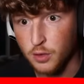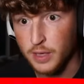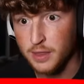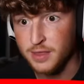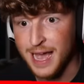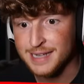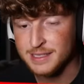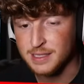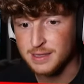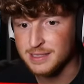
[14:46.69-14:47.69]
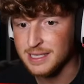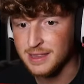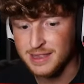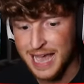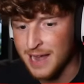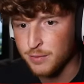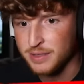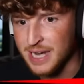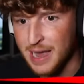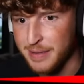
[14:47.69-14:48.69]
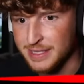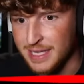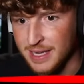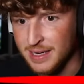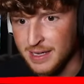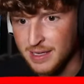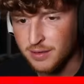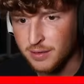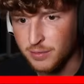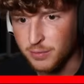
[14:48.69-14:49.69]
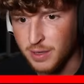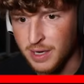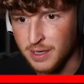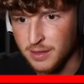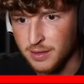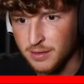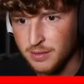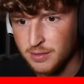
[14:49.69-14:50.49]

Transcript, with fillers: Okay, that did. See, that time it did. I don't know why, though.